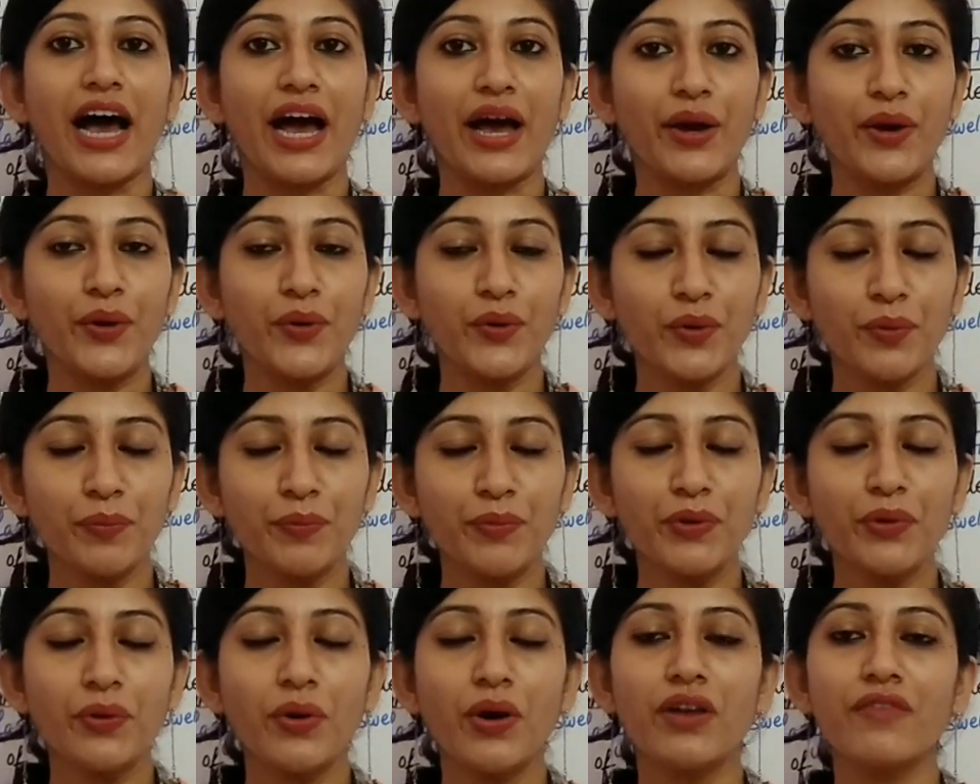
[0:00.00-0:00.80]
I
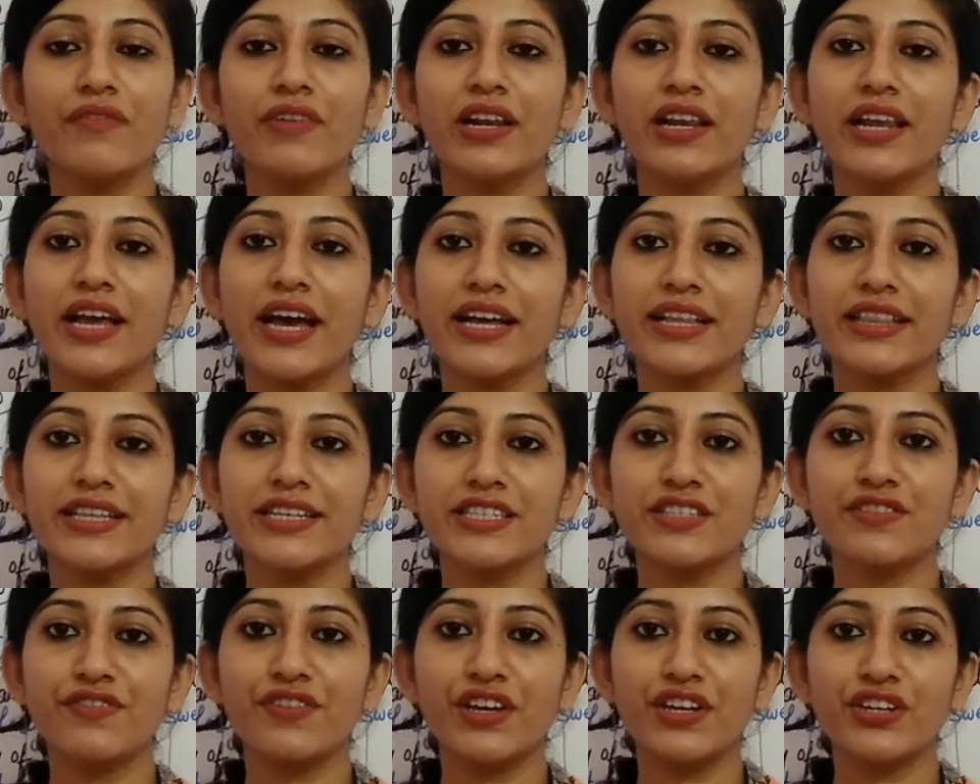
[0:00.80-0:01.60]
hope you all will like
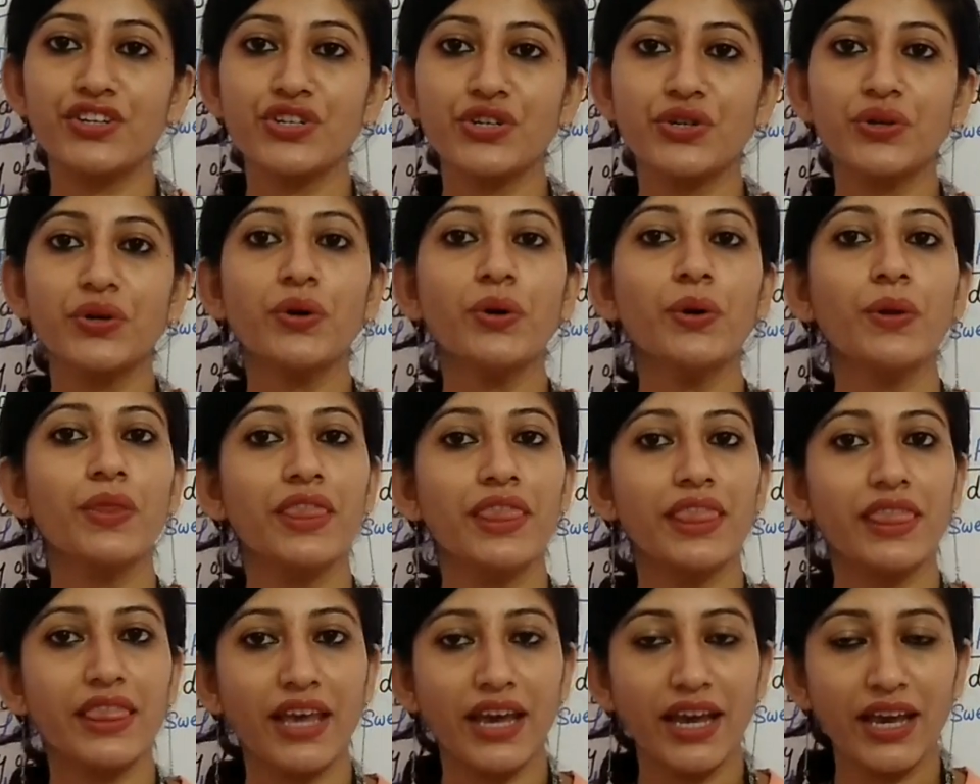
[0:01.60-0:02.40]
this video.
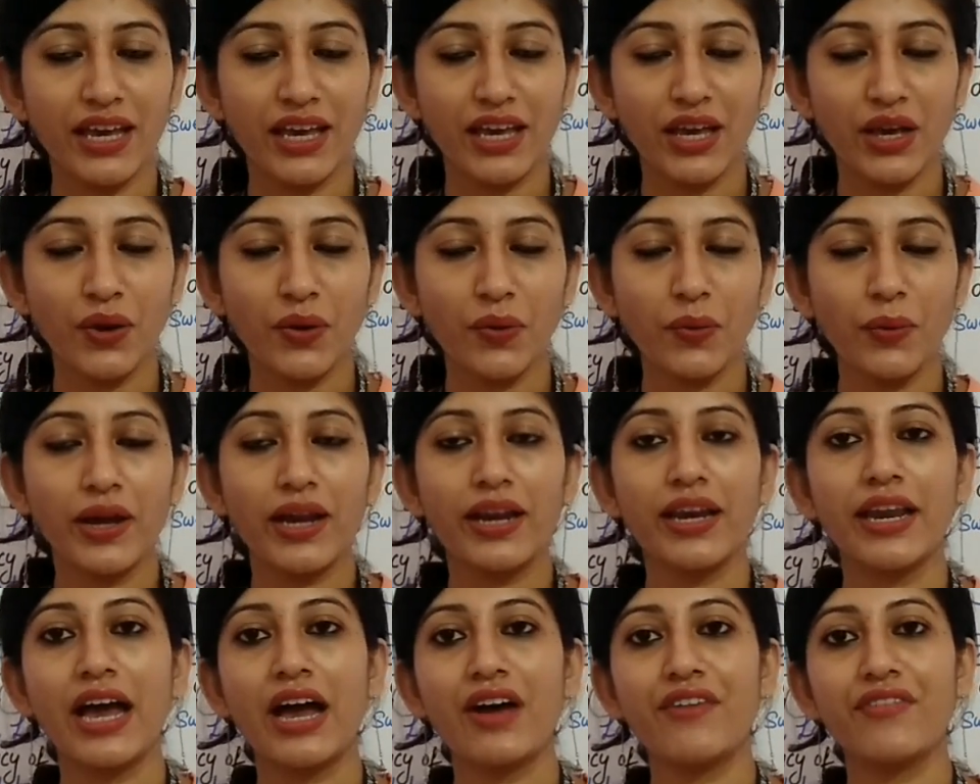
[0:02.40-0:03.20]
Thank you
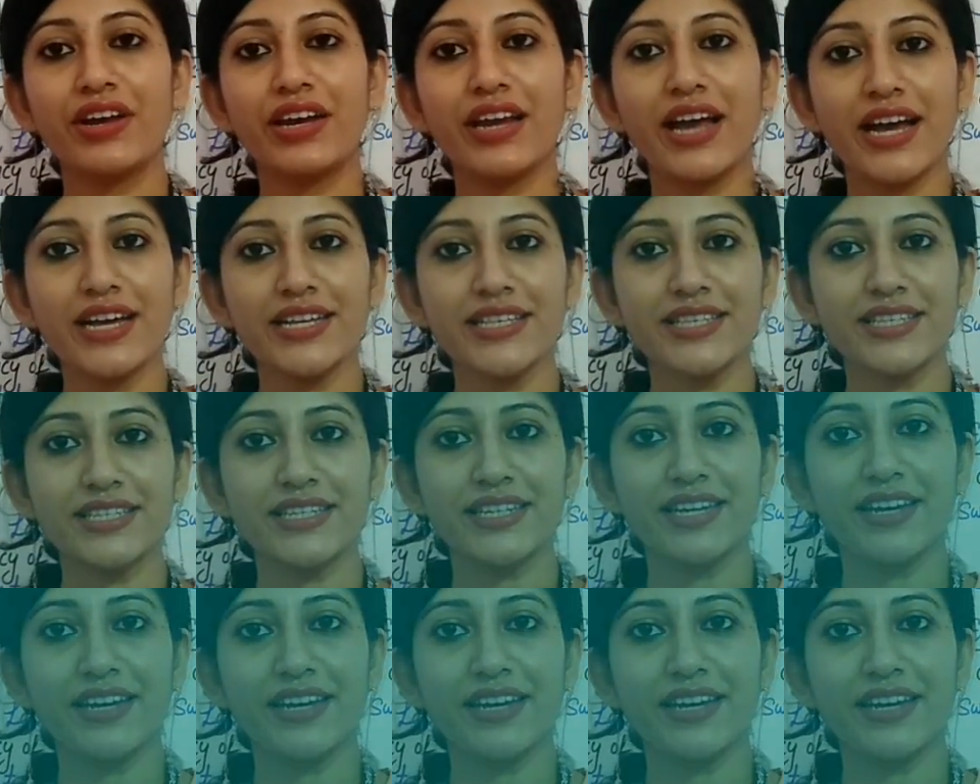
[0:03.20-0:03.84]
and have a nice